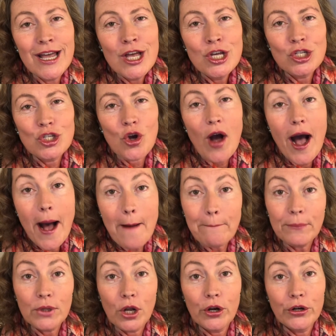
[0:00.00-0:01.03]
So
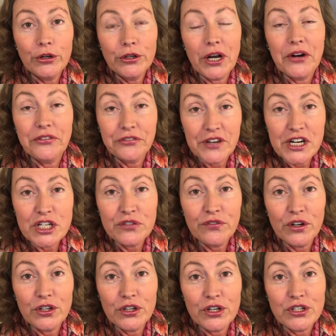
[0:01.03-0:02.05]
upload a fresh
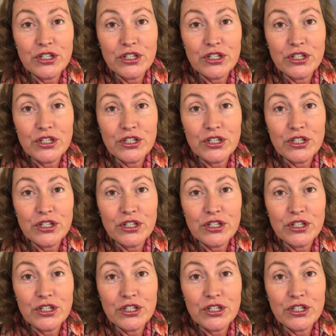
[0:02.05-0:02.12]
photo